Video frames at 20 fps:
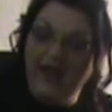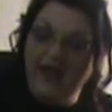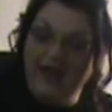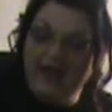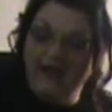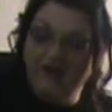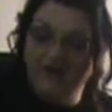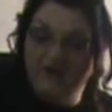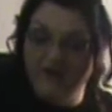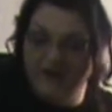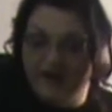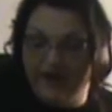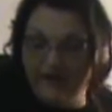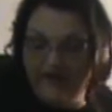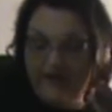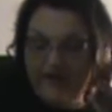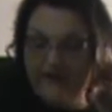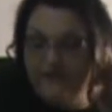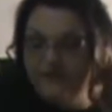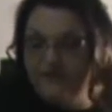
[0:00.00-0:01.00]
And you're going to go
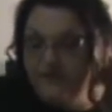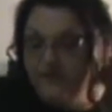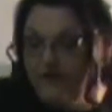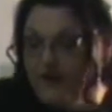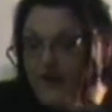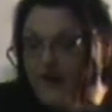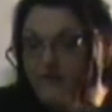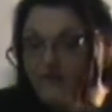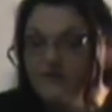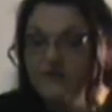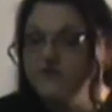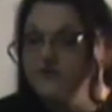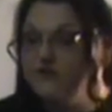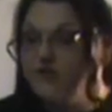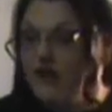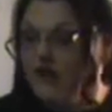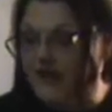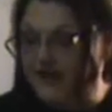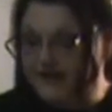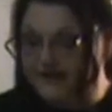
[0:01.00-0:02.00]
down through all your
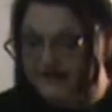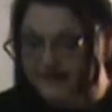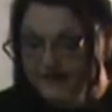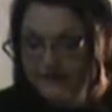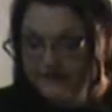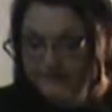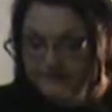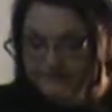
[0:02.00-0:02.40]
trays